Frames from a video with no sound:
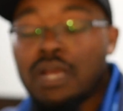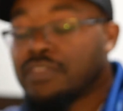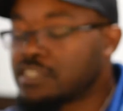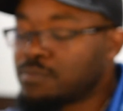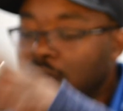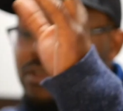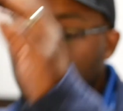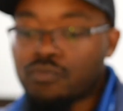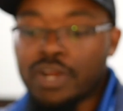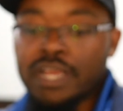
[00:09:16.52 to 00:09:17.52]
That's my
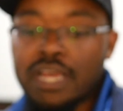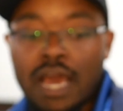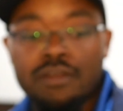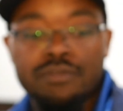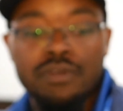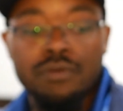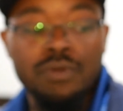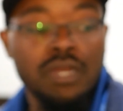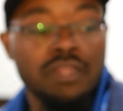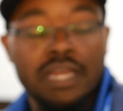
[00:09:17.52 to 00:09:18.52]
little rant. I don't
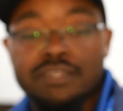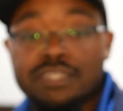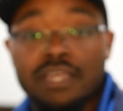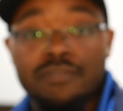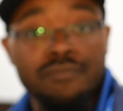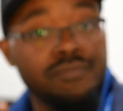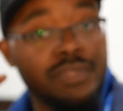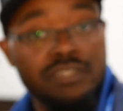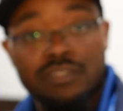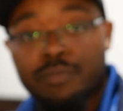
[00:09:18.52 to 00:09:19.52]
know. Like I said,
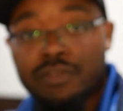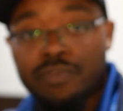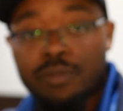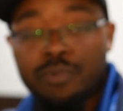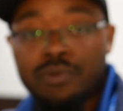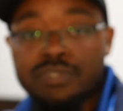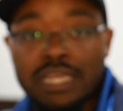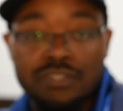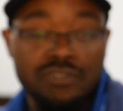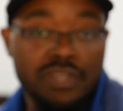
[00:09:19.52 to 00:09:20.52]
this is the Big Rig Bull,
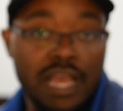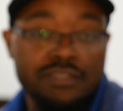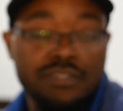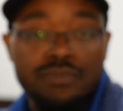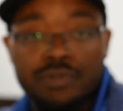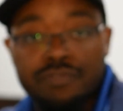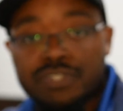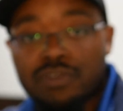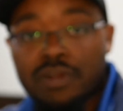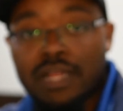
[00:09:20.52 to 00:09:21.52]
Texas truck accident lawyer,
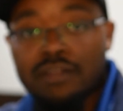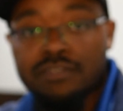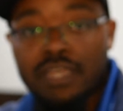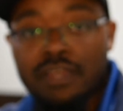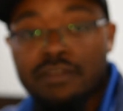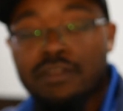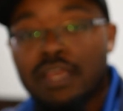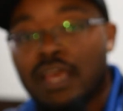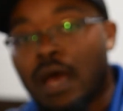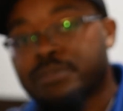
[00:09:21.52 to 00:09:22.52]
Reshard Alexander.
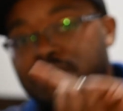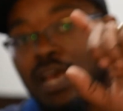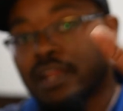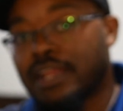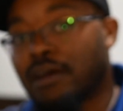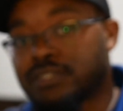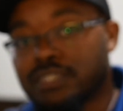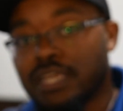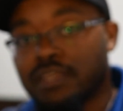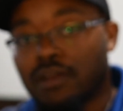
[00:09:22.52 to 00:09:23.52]
I'm signing out
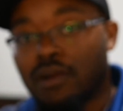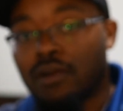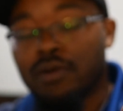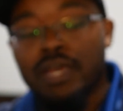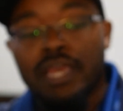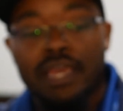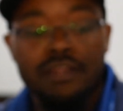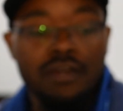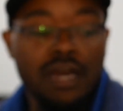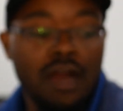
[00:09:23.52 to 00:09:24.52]
today, y'all.
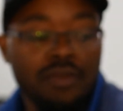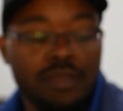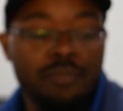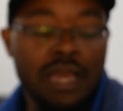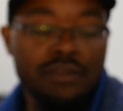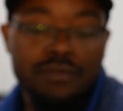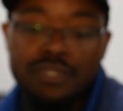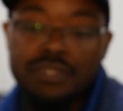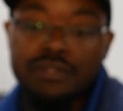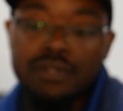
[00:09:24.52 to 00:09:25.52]
And I'll get back on
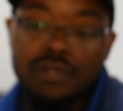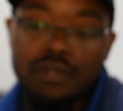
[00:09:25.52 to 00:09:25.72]
here